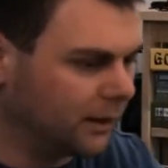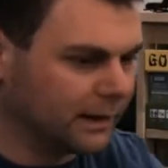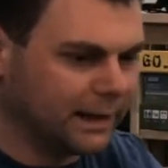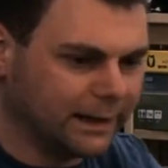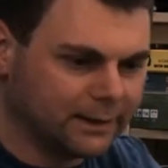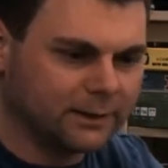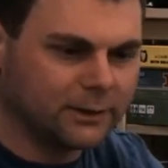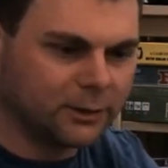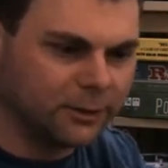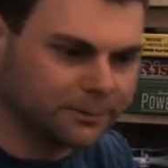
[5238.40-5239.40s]
how long it
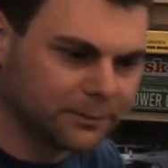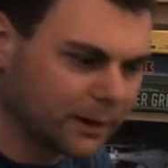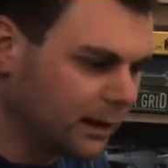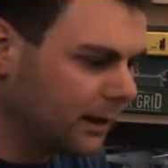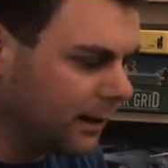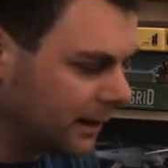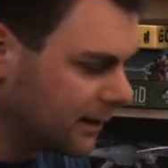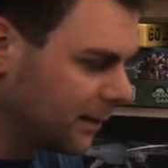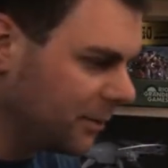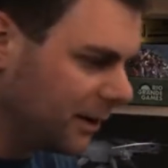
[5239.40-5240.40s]
takes, so
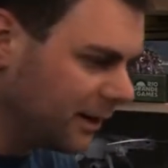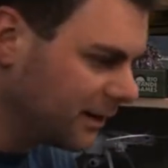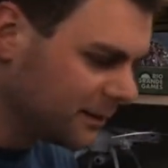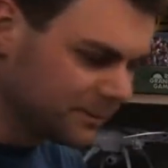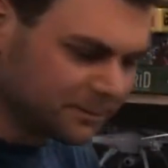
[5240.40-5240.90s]
that's something.